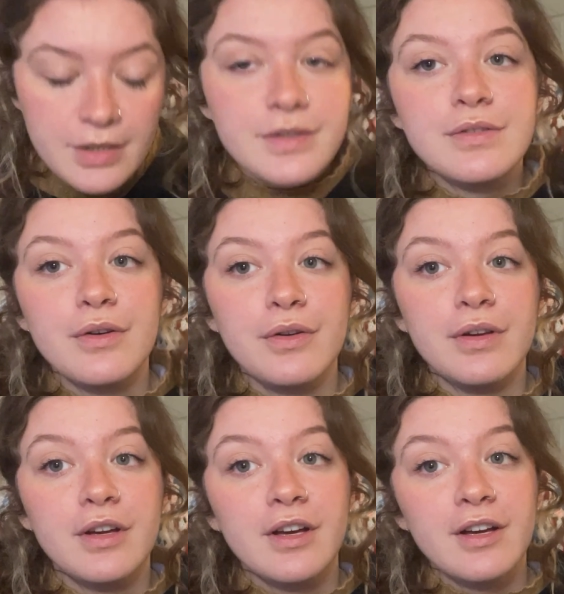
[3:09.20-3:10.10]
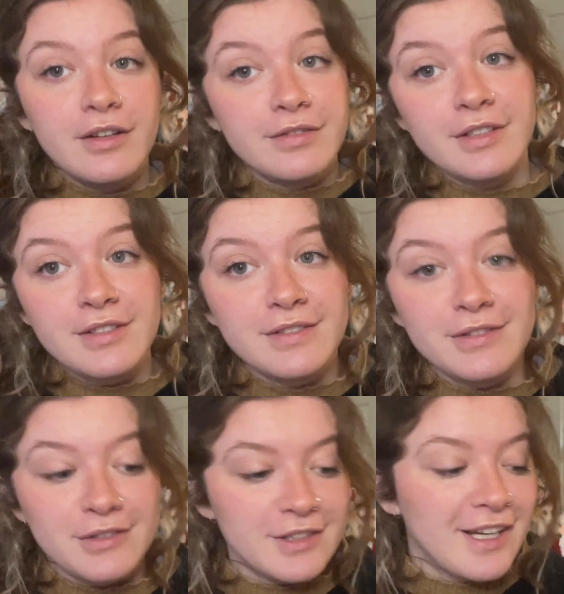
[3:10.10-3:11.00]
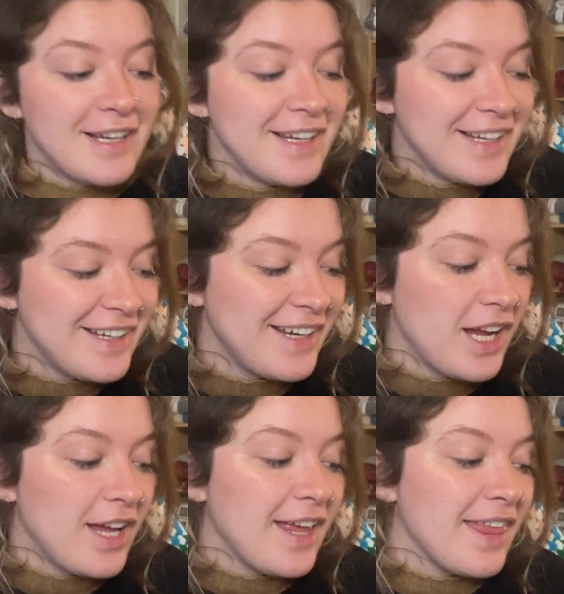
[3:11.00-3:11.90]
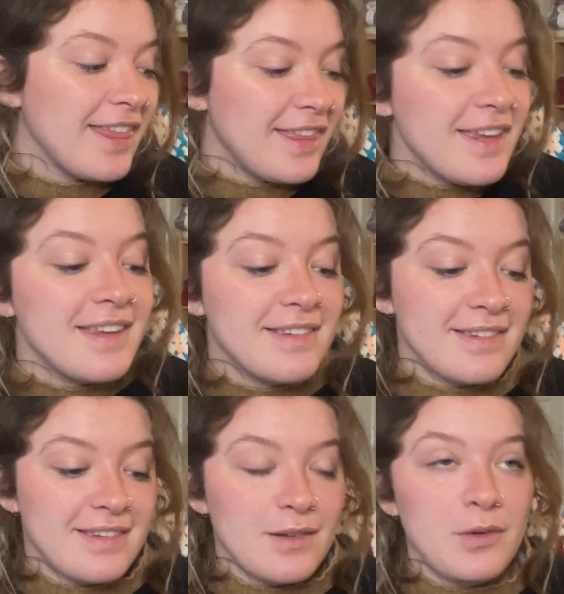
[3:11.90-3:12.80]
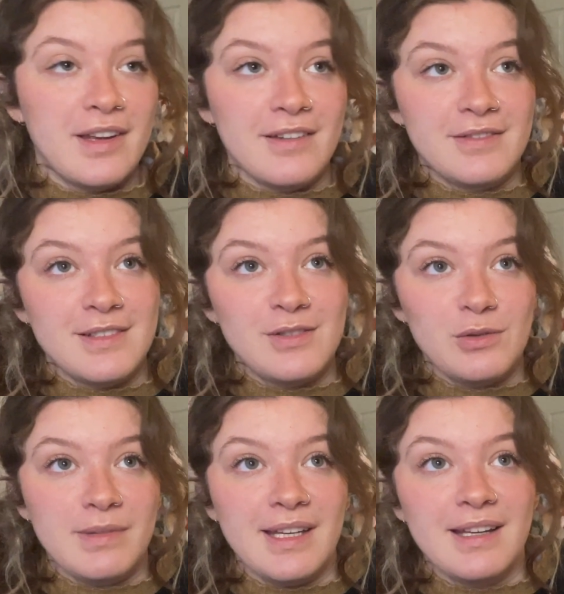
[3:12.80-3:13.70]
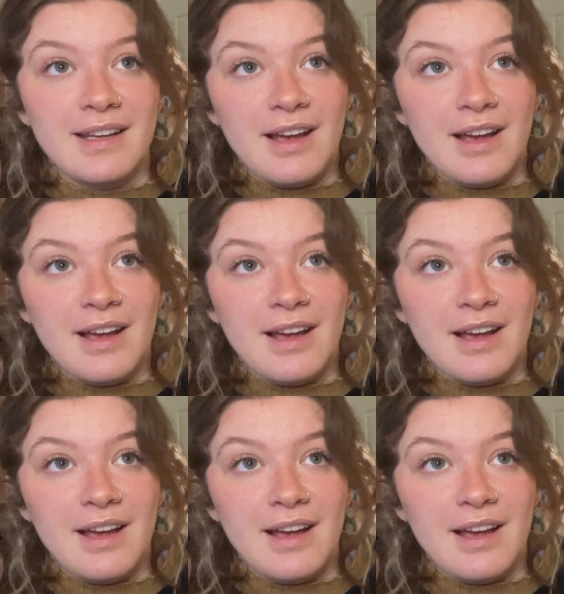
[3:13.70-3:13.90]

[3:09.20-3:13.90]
So first of all, these were gifted to me